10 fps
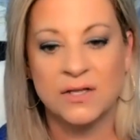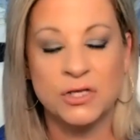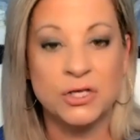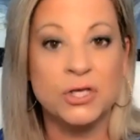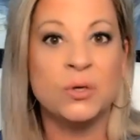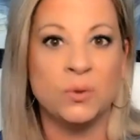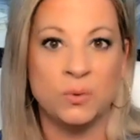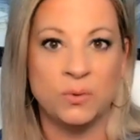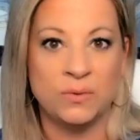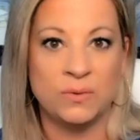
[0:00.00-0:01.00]

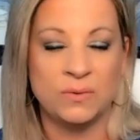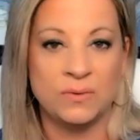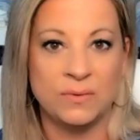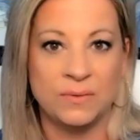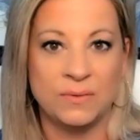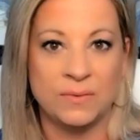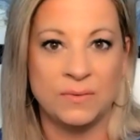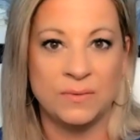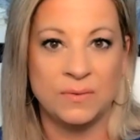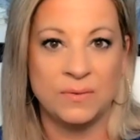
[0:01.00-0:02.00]
you,
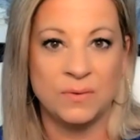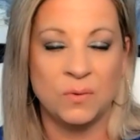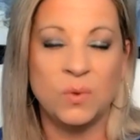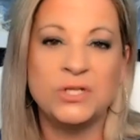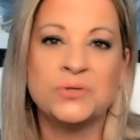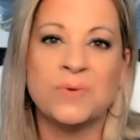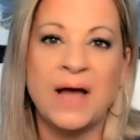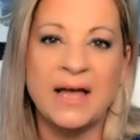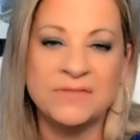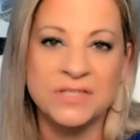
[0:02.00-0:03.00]
what
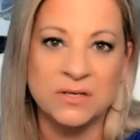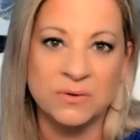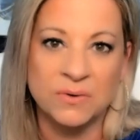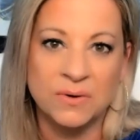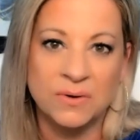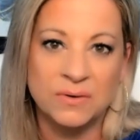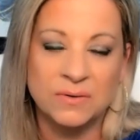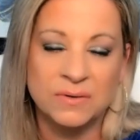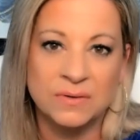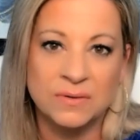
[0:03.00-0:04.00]
drives you?
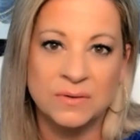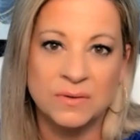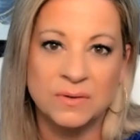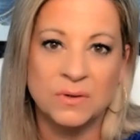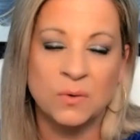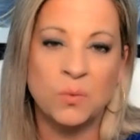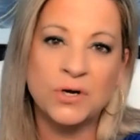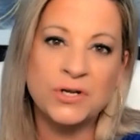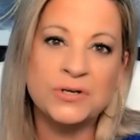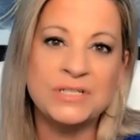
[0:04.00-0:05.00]

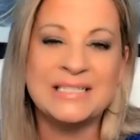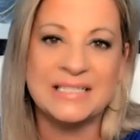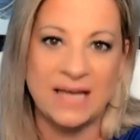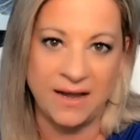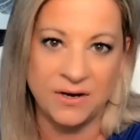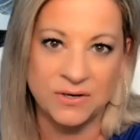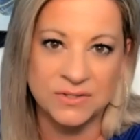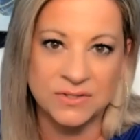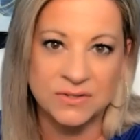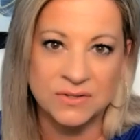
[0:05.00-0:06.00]
What are your
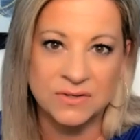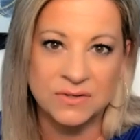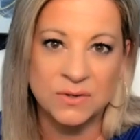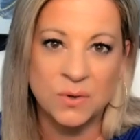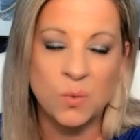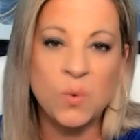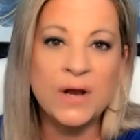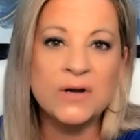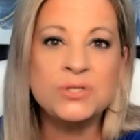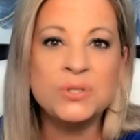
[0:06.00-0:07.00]
desires?
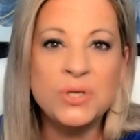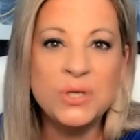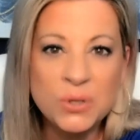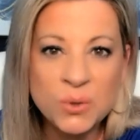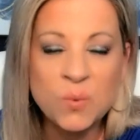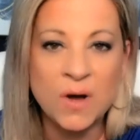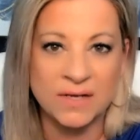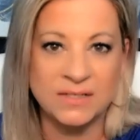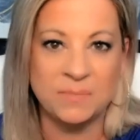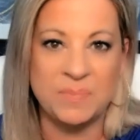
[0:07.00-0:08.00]
Where do you
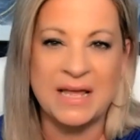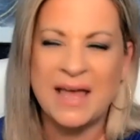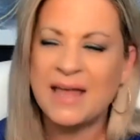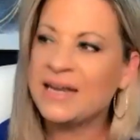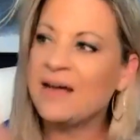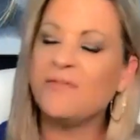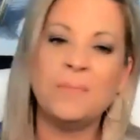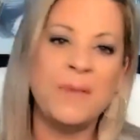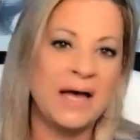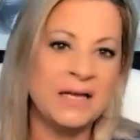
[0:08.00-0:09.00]
want to be?
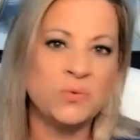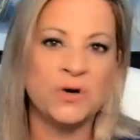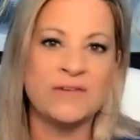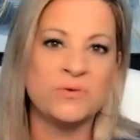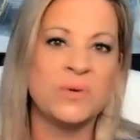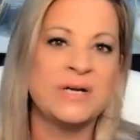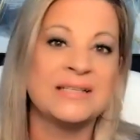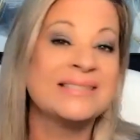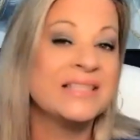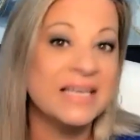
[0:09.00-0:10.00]
Never mind where everyone
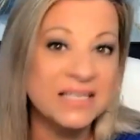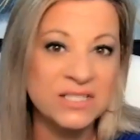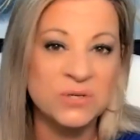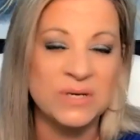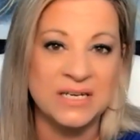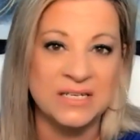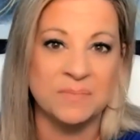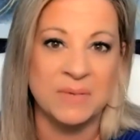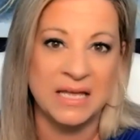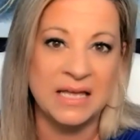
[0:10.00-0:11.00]
else thinks you need to
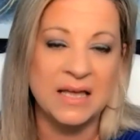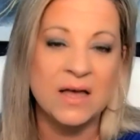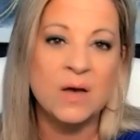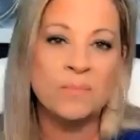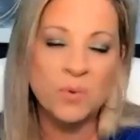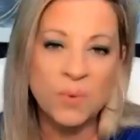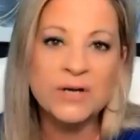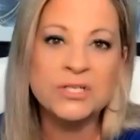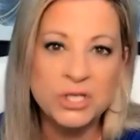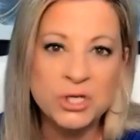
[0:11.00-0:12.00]
be, but
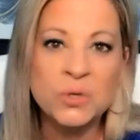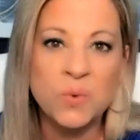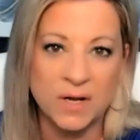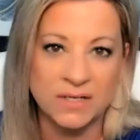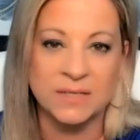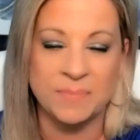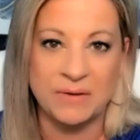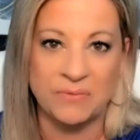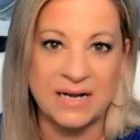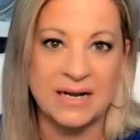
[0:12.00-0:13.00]
where do you want to
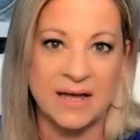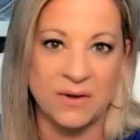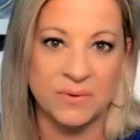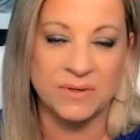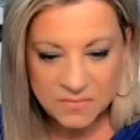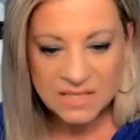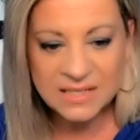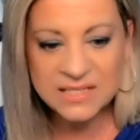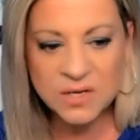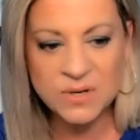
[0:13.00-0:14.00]
be right now?
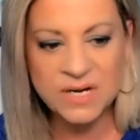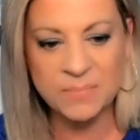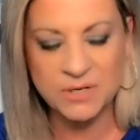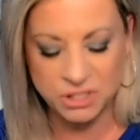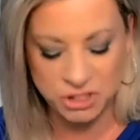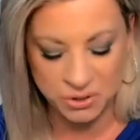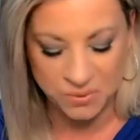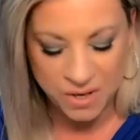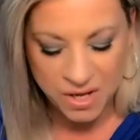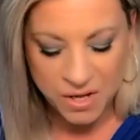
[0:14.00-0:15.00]
Let's go to number
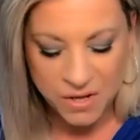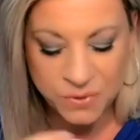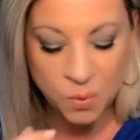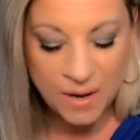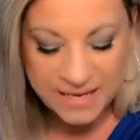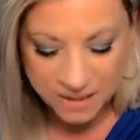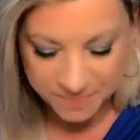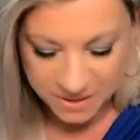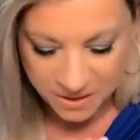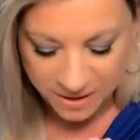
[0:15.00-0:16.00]
two, the
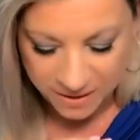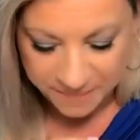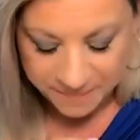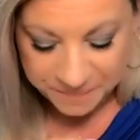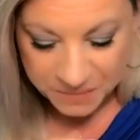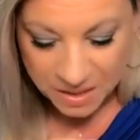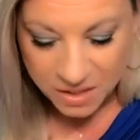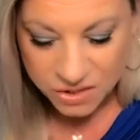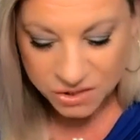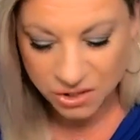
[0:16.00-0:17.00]
wake-up call.
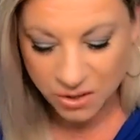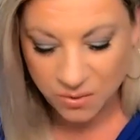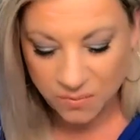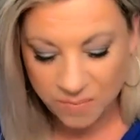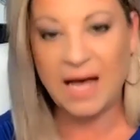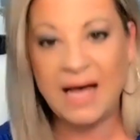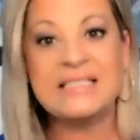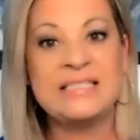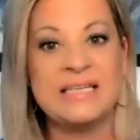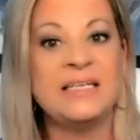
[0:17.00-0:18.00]
So I
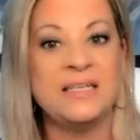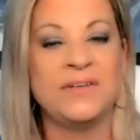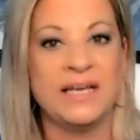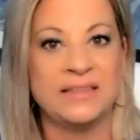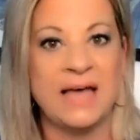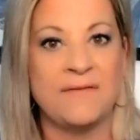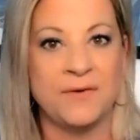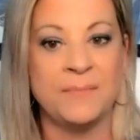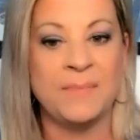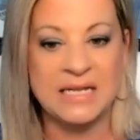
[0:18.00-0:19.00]
did live like that
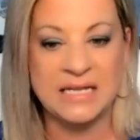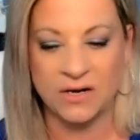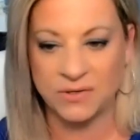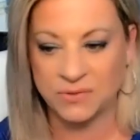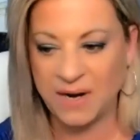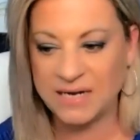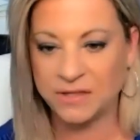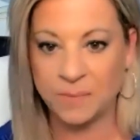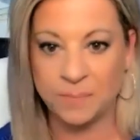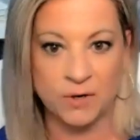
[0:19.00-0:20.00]
for many years, right?
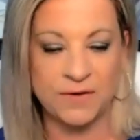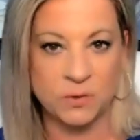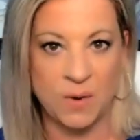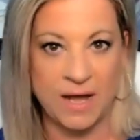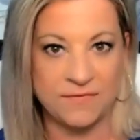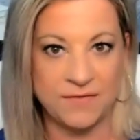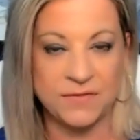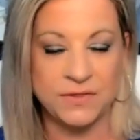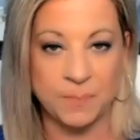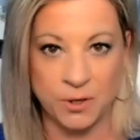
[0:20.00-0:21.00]
The perfect wife,
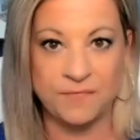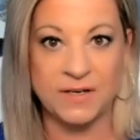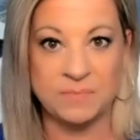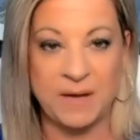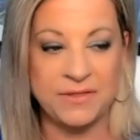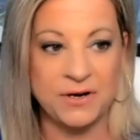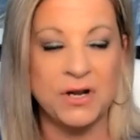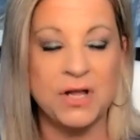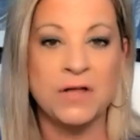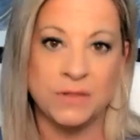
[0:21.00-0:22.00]
the perfect mother,
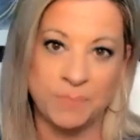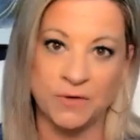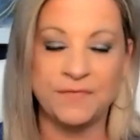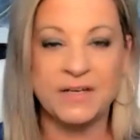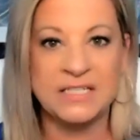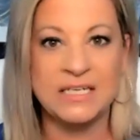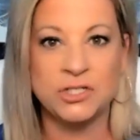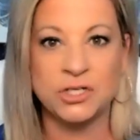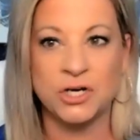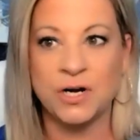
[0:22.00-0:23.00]
the perfect
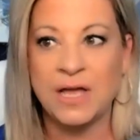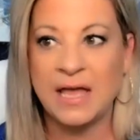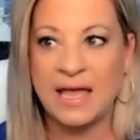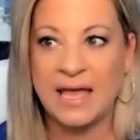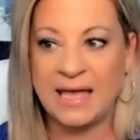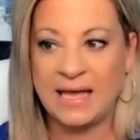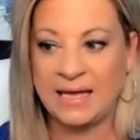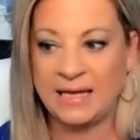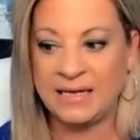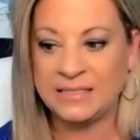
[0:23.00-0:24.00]
teacher,
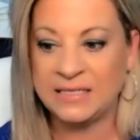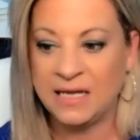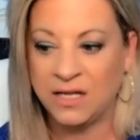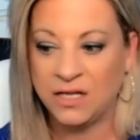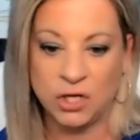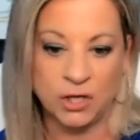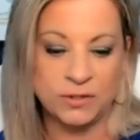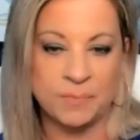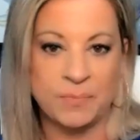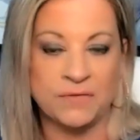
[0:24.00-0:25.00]
and cook
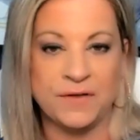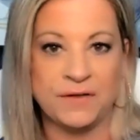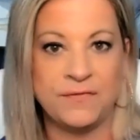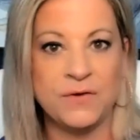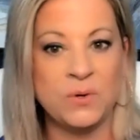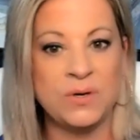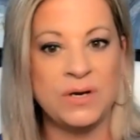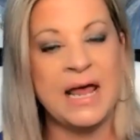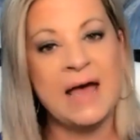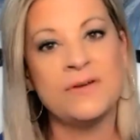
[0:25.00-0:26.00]
the perfect food,
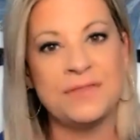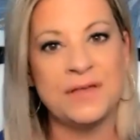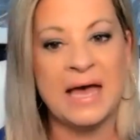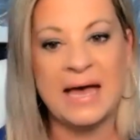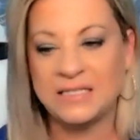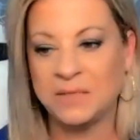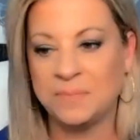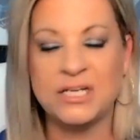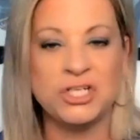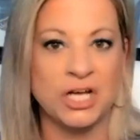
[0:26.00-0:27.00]
and everything had to
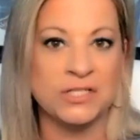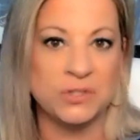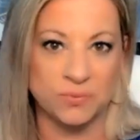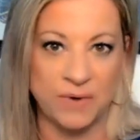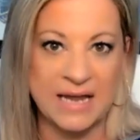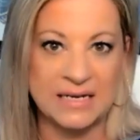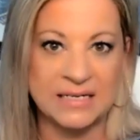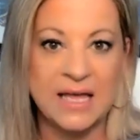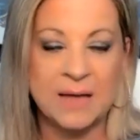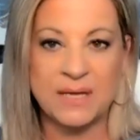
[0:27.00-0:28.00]
be just right
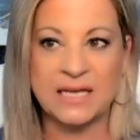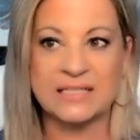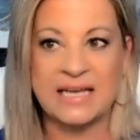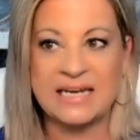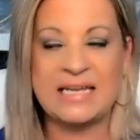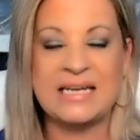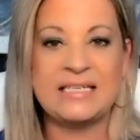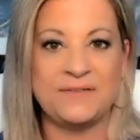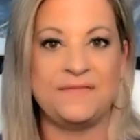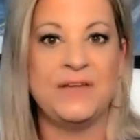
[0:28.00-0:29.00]
because I needed
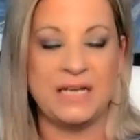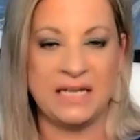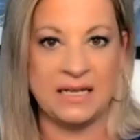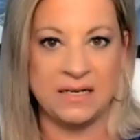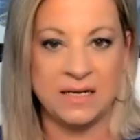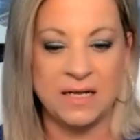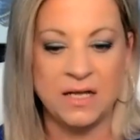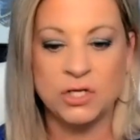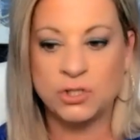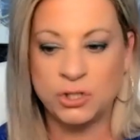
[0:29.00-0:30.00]
to fit in
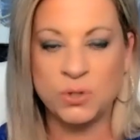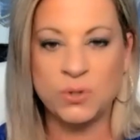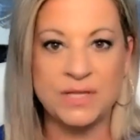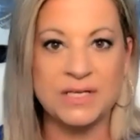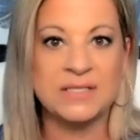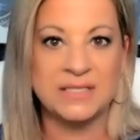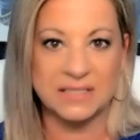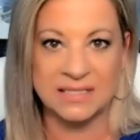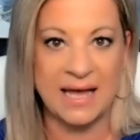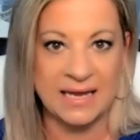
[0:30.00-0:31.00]
to this
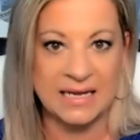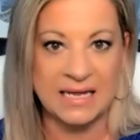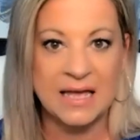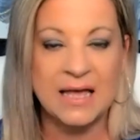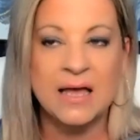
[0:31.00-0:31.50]
society.